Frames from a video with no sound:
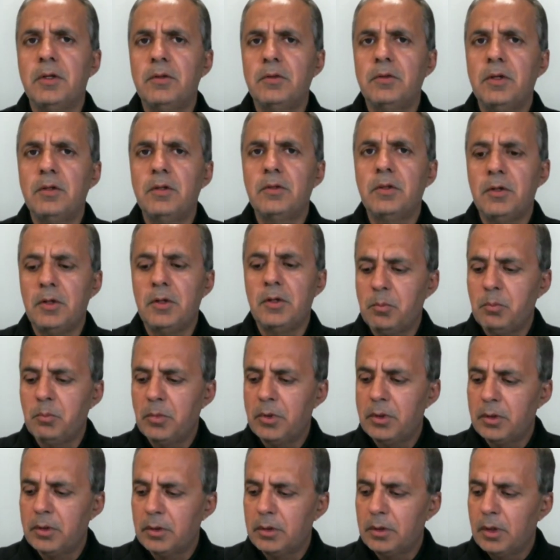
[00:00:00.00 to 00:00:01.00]
I think the
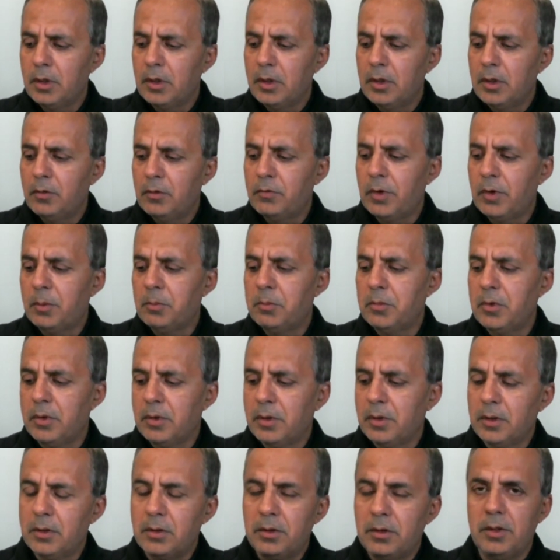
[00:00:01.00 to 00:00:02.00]
number, if I'm
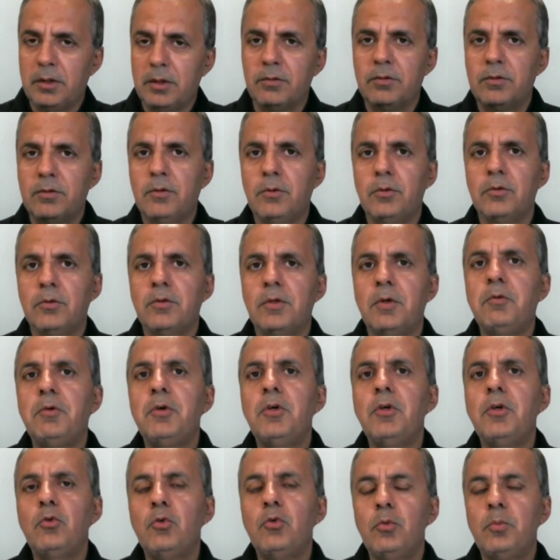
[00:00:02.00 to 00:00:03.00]
correct, yes. So
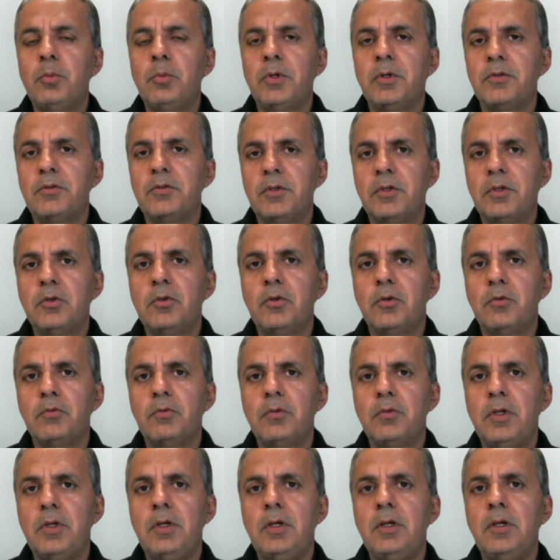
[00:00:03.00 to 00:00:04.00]
72%
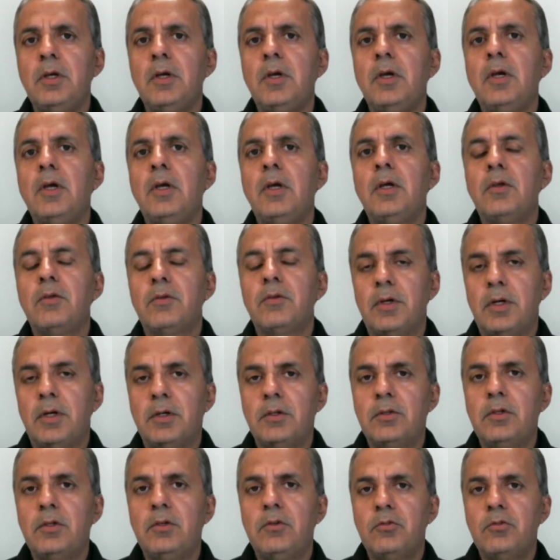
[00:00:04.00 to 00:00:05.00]
of the
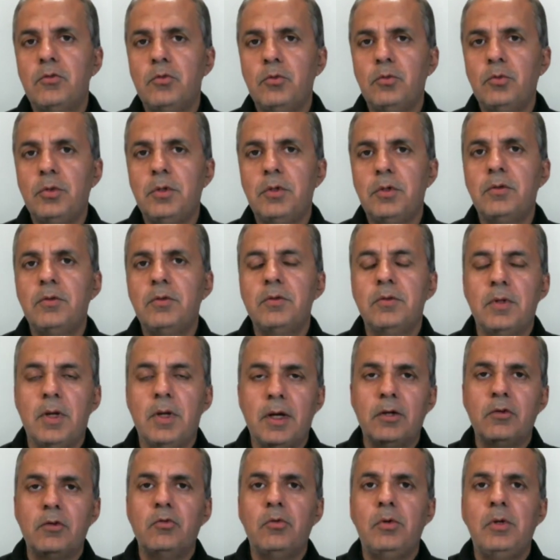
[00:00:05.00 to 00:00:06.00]
Sarthi students
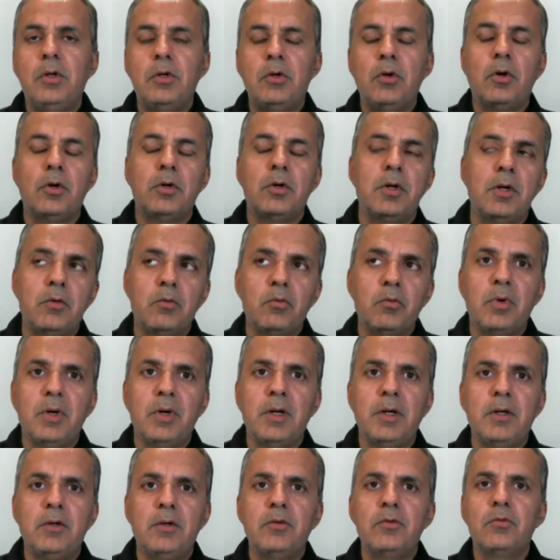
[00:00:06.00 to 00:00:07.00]
actually got
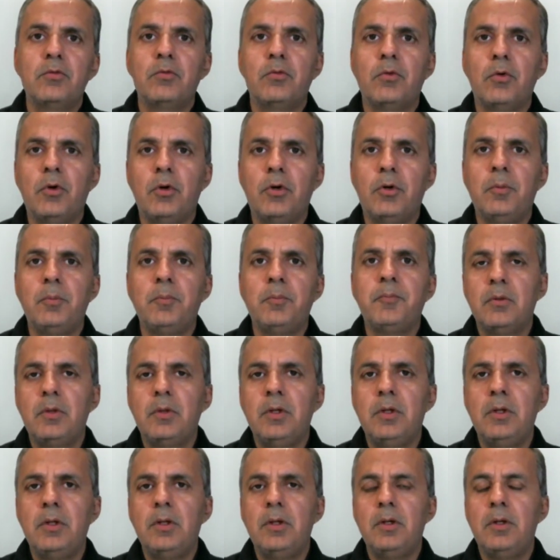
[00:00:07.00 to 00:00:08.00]
invites from
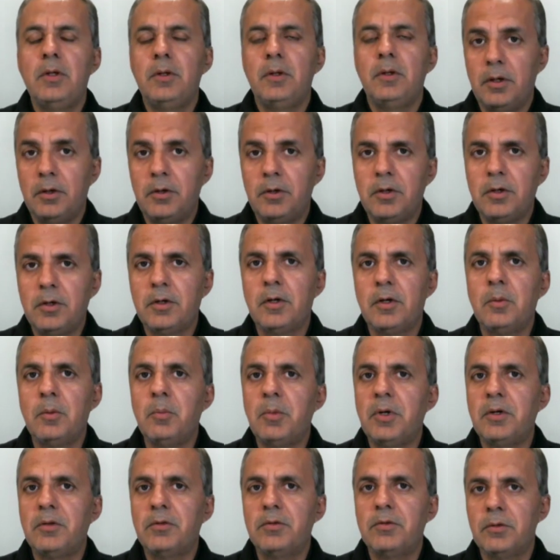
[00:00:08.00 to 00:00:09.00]
the internal
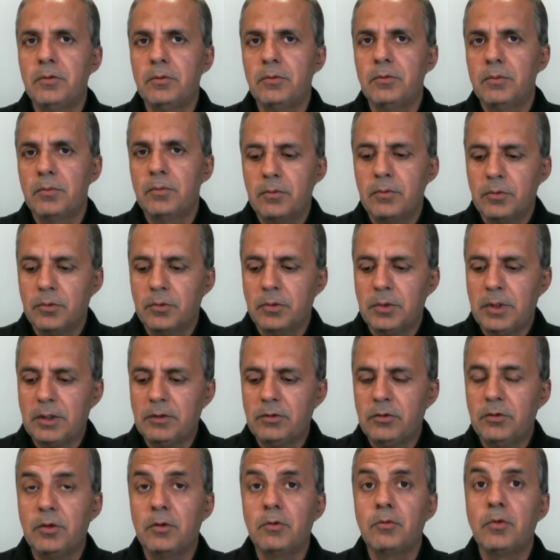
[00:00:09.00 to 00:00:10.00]
medicine. So
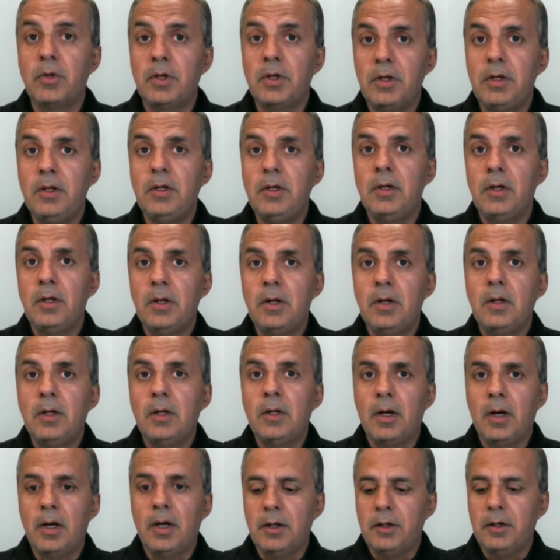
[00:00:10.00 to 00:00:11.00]
that's a very
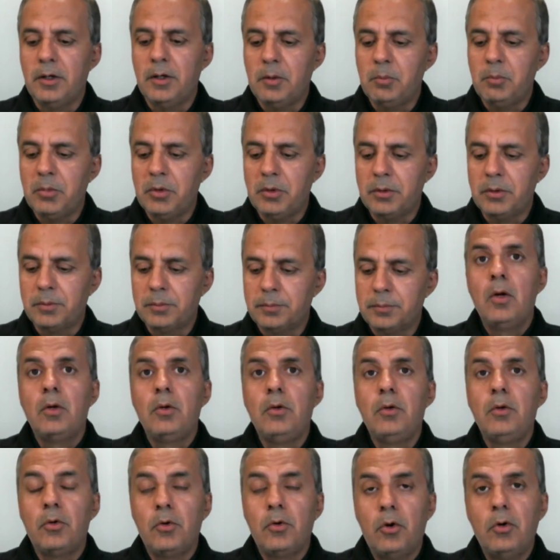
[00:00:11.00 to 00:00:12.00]
high number.
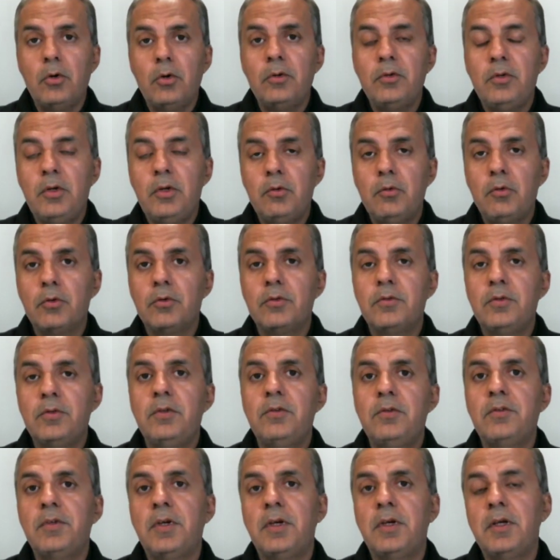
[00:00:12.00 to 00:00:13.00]
Neurology was
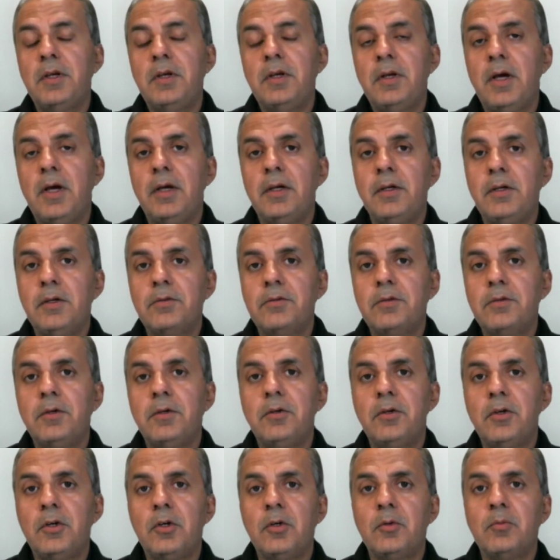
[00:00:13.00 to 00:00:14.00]
the second highest
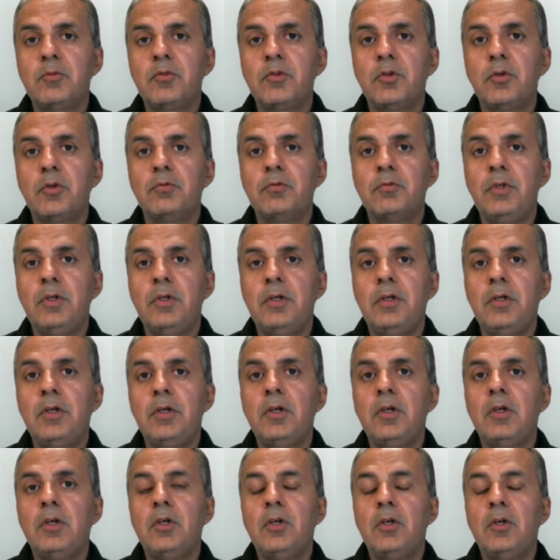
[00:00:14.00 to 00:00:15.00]
in terms of the
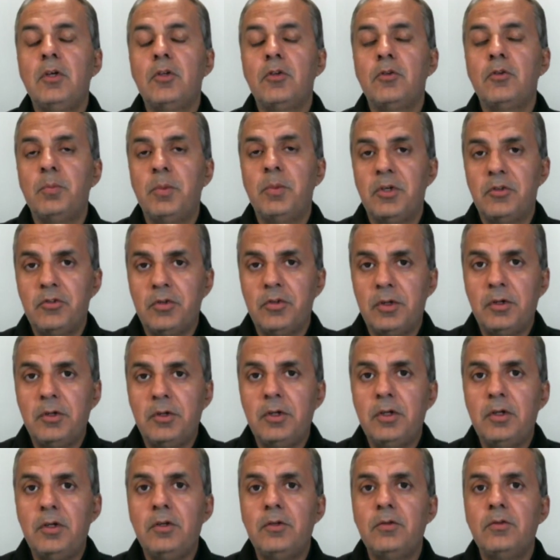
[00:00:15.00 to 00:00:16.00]

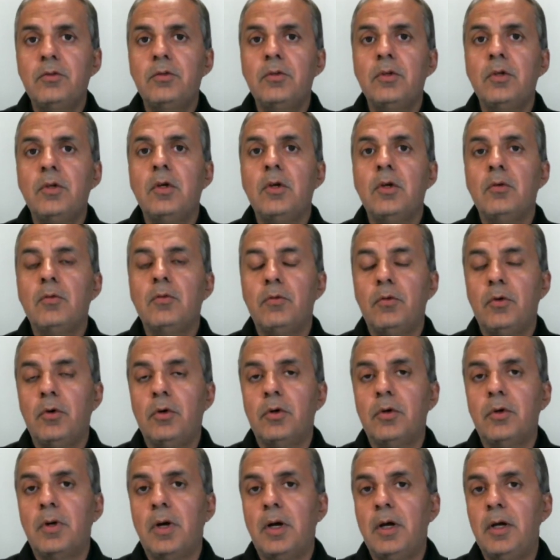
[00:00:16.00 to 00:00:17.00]
specialties
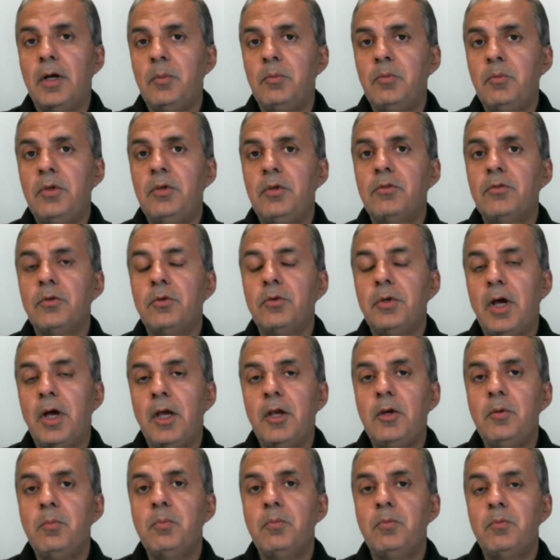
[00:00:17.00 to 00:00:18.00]
for IMG. So
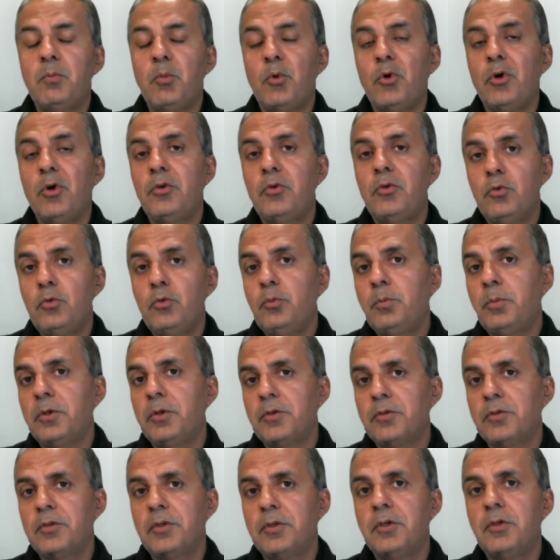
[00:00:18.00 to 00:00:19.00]

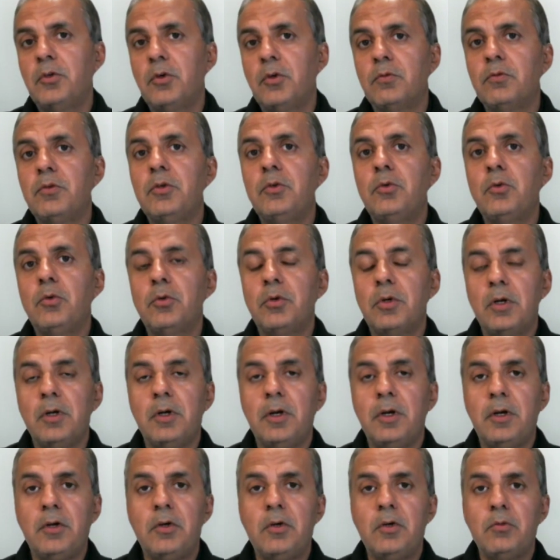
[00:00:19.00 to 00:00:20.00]
9.2% of the
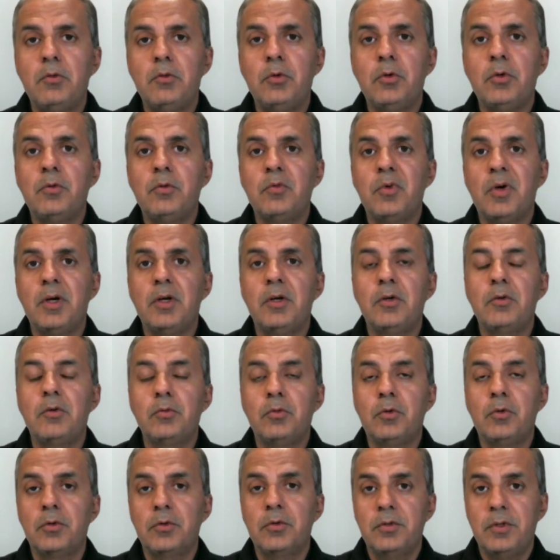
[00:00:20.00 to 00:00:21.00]
total interview invites
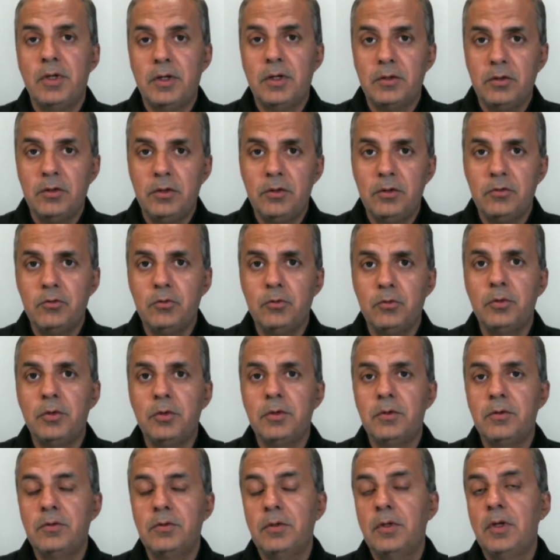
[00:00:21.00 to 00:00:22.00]
for Sarthi
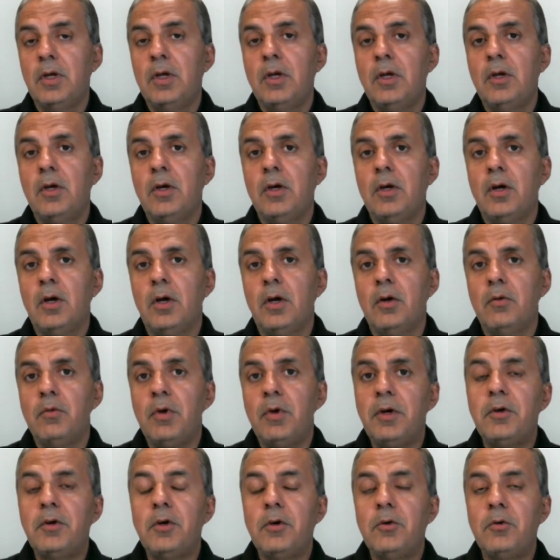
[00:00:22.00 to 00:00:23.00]
students
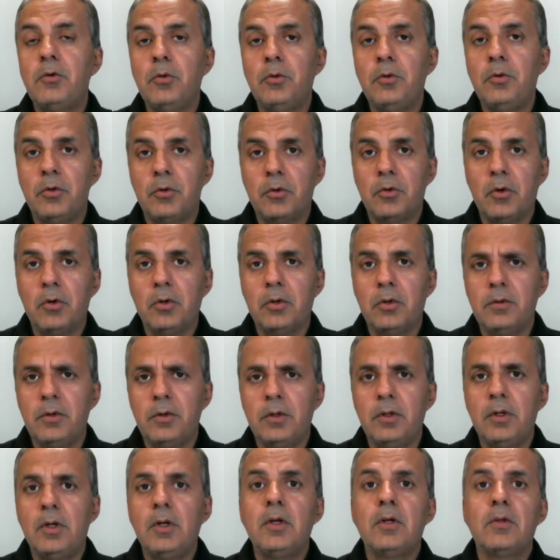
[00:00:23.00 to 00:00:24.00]
went into
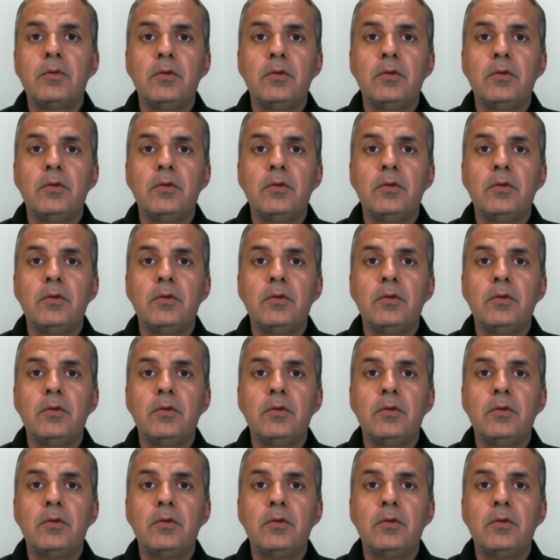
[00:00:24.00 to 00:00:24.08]
neurology.